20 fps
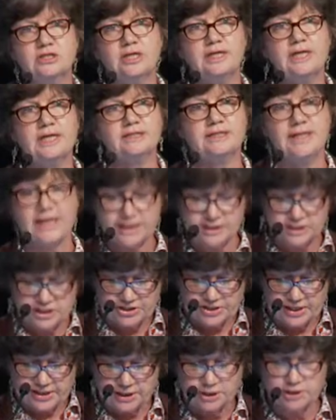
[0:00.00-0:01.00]
so taking
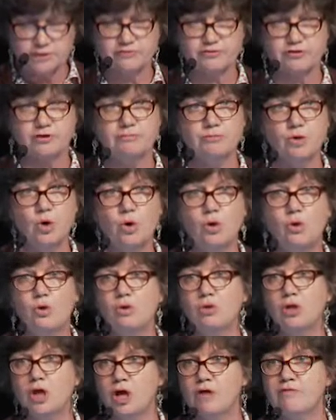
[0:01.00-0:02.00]
studies from
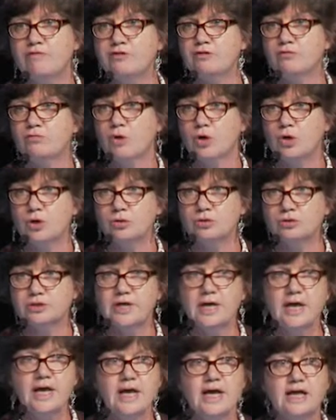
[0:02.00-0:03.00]
all over the world
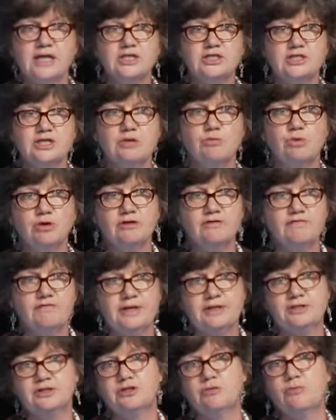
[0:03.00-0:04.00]
and seeing what
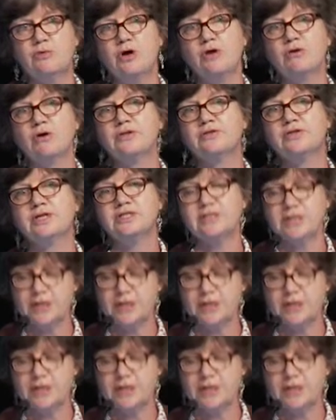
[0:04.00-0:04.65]
effects there were on the